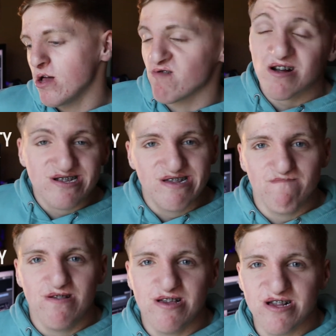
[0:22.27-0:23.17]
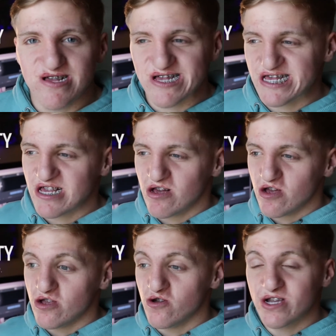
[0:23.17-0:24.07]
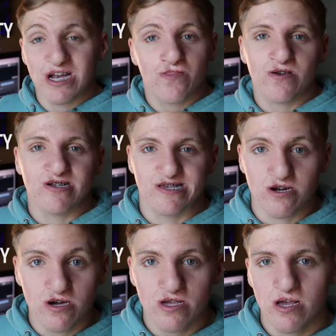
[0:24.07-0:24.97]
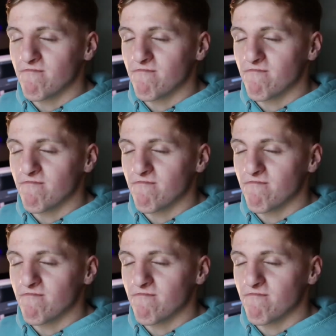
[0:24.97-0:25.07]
Productivity is you're getting things done,